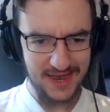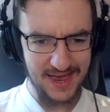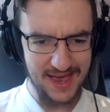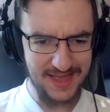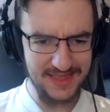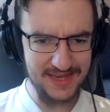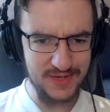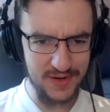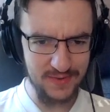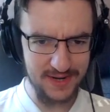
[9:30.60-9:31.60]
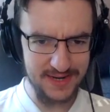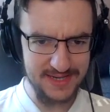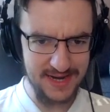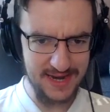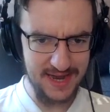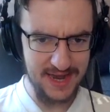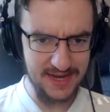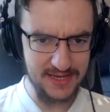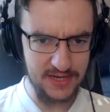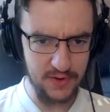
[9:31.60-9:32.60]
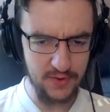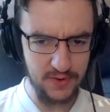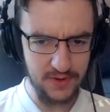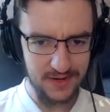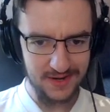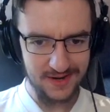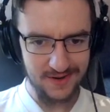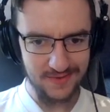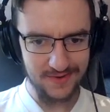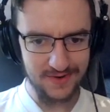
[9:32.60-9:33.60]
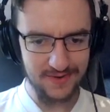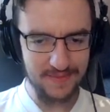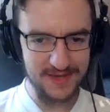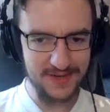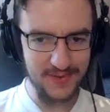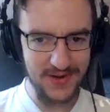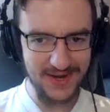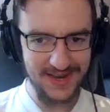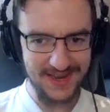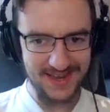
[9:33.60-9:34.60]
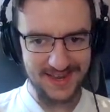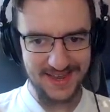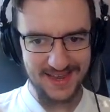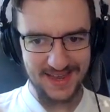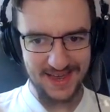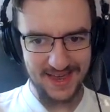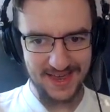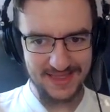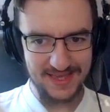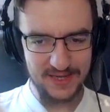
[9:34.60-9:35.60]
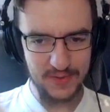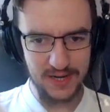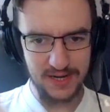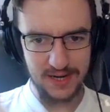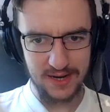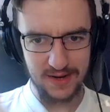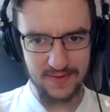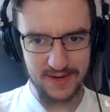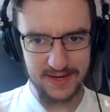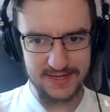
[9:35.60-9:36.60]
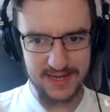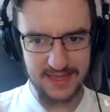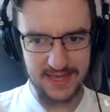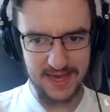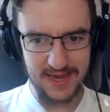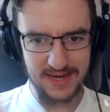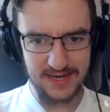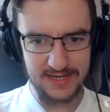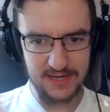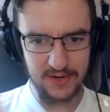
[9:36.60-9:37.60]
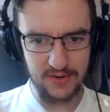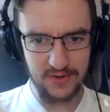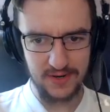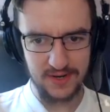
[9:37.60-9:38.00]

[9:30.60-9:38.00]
and this one, we're going to send it into, we're going to grab this one, and this one. And we're going to send that in too.